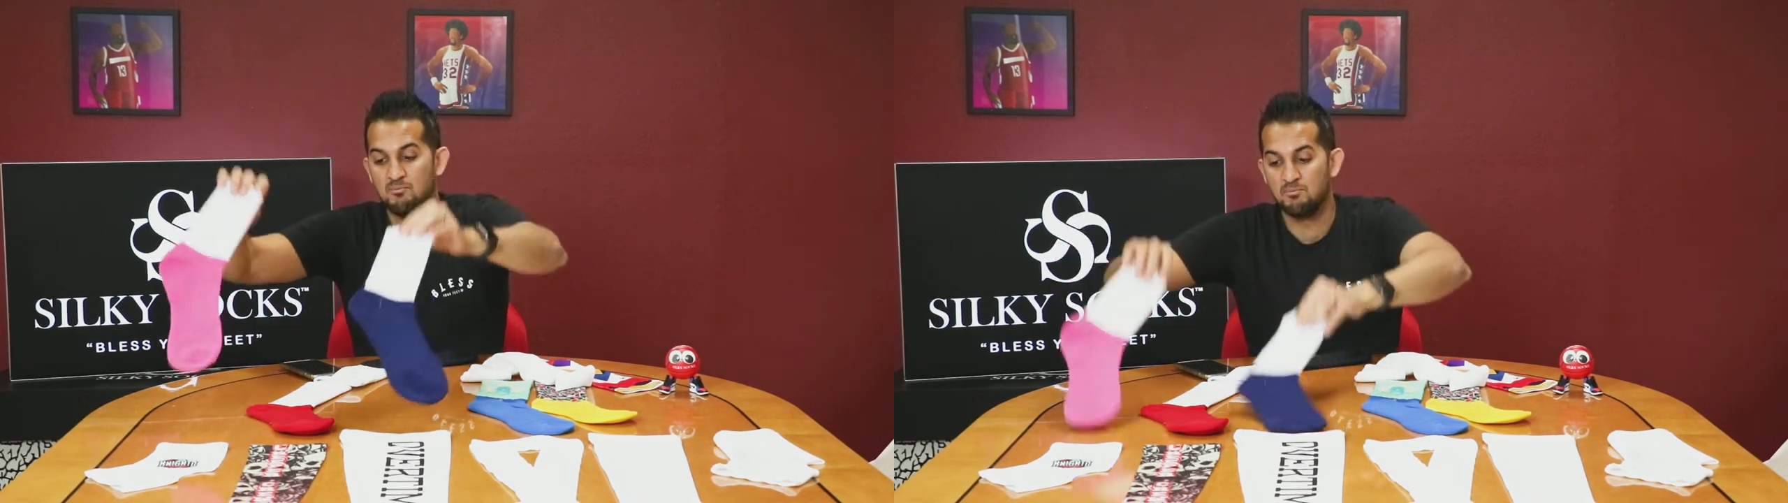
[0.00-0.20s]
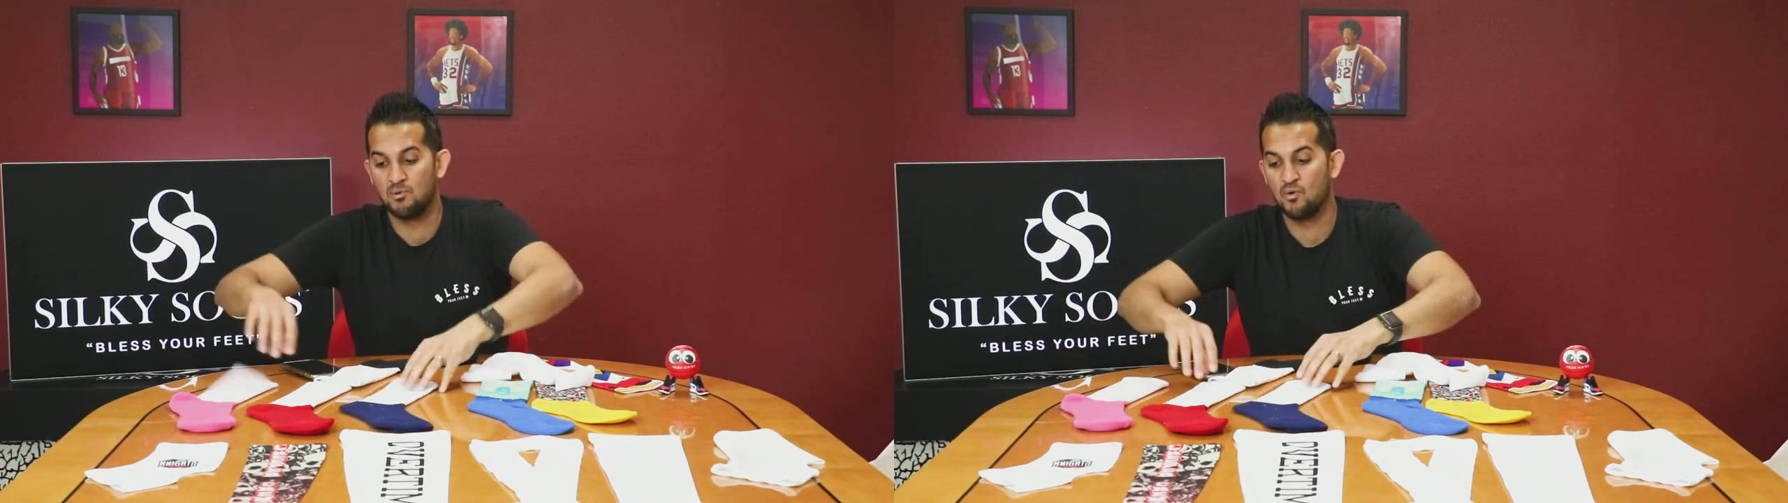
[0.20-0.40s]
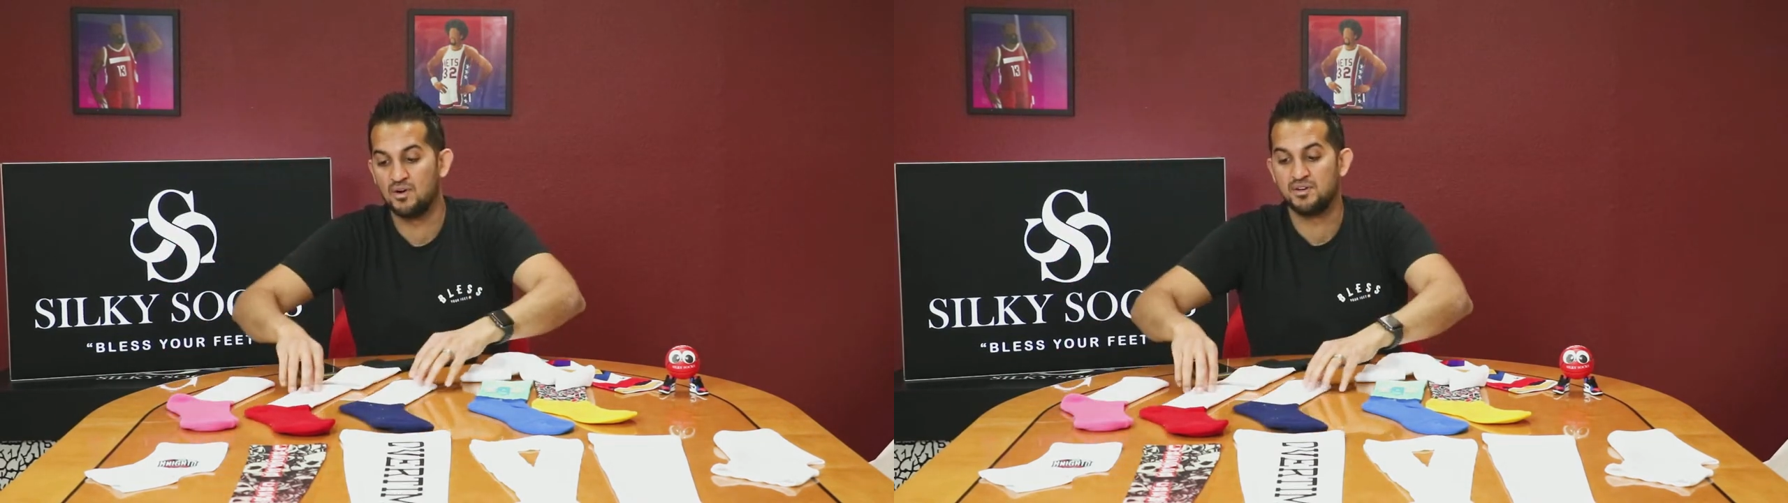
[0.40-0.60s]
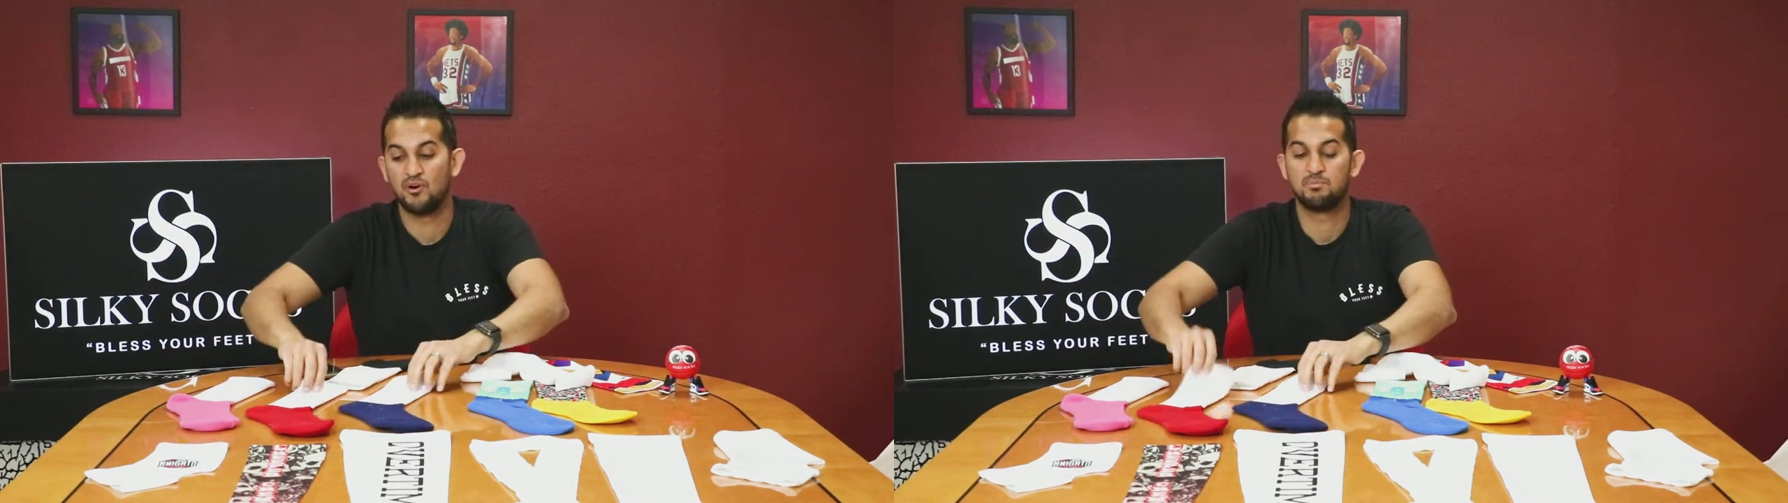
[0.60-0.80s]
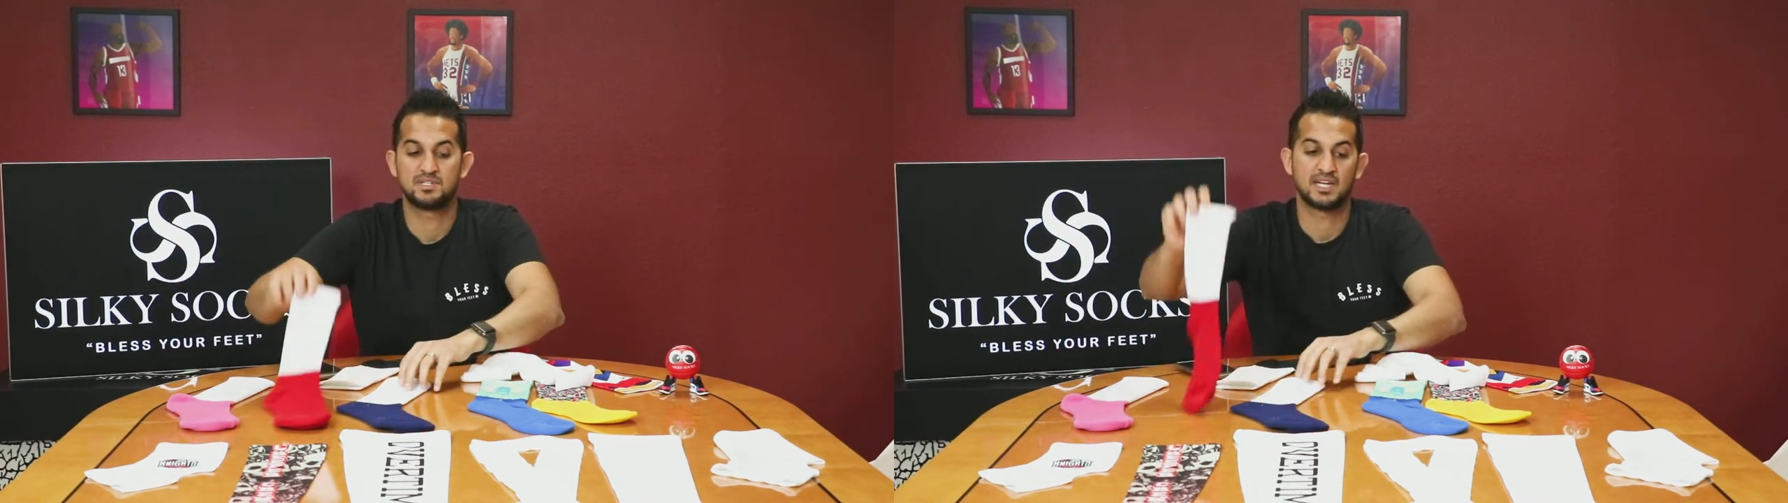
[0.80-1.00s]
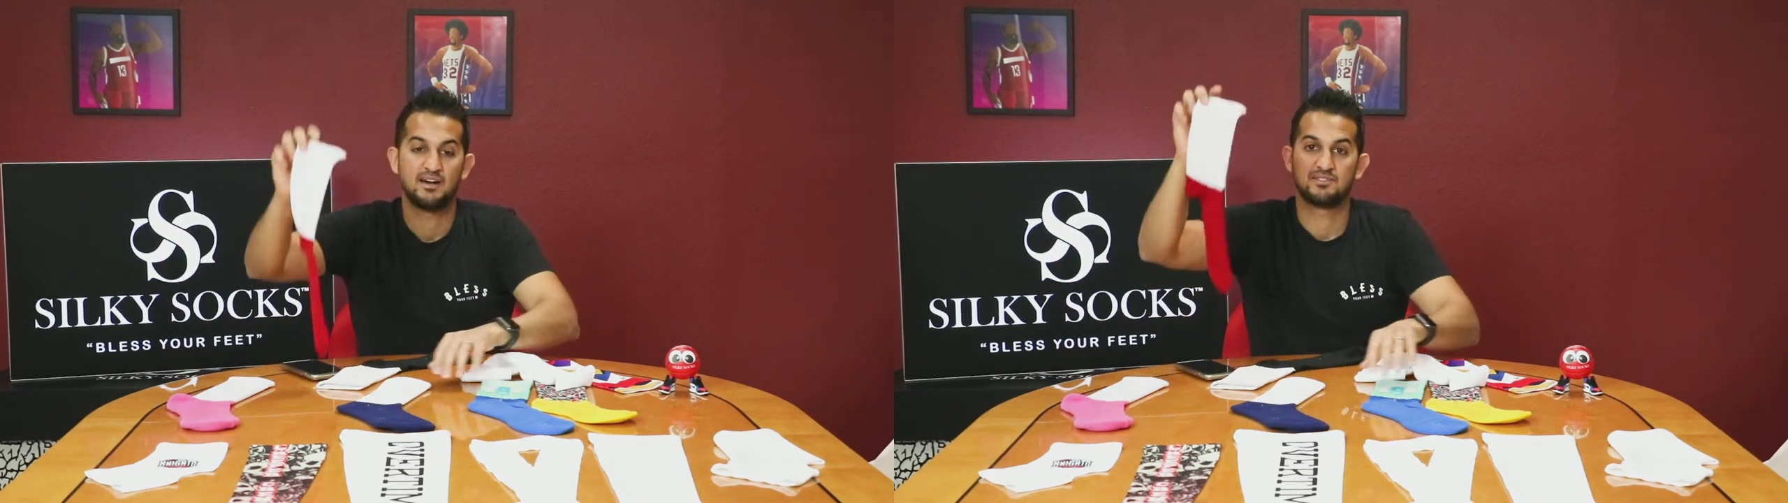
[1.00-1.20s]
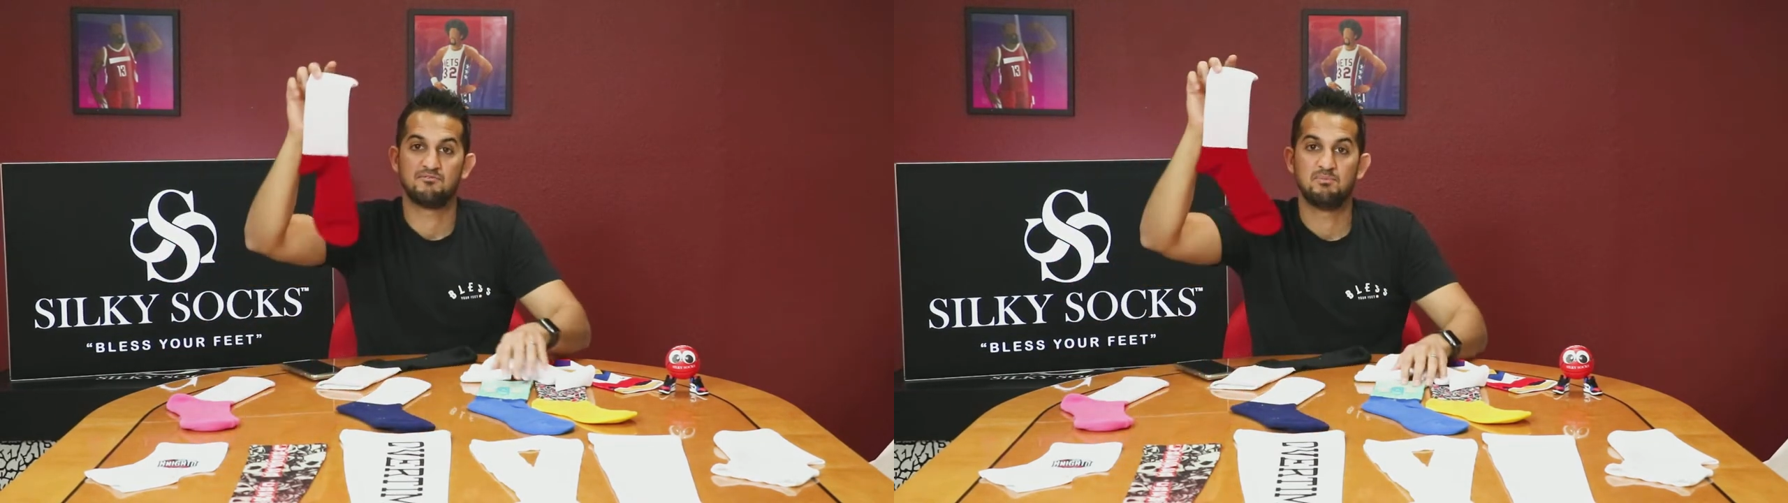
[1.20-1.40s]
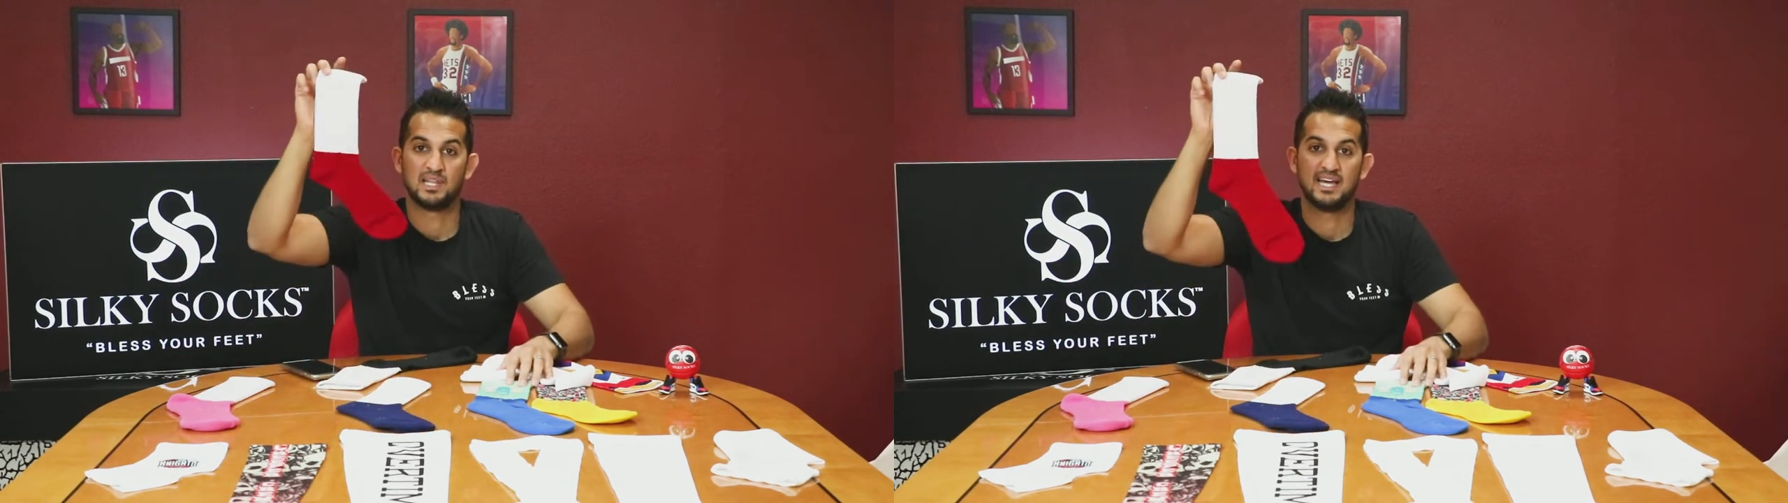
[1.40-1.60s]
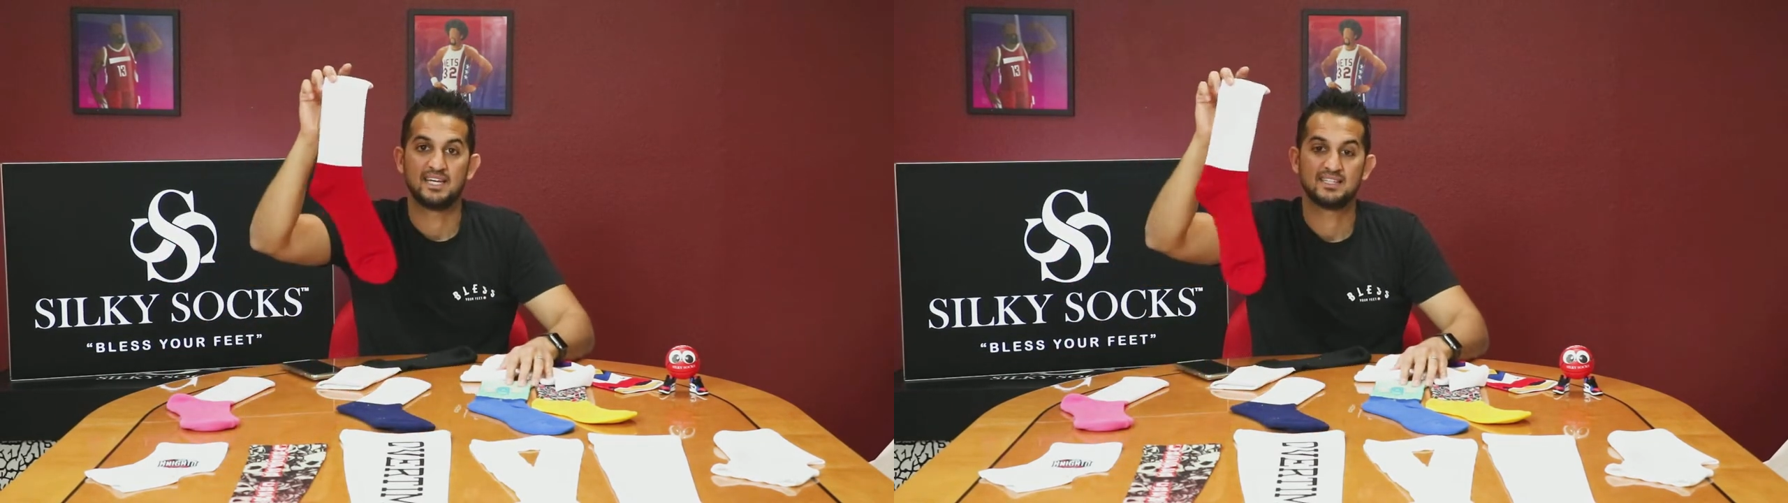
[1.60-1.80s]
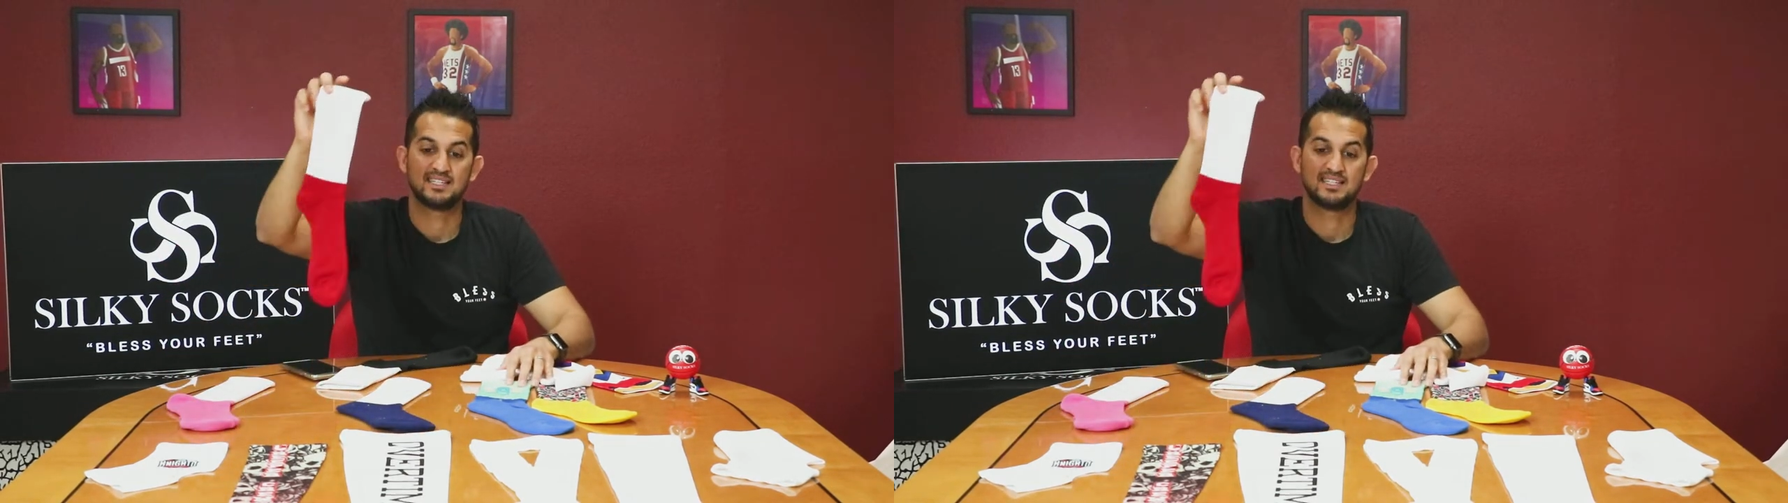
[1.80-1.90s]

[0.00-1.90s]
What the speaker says: more dope styles of blanks,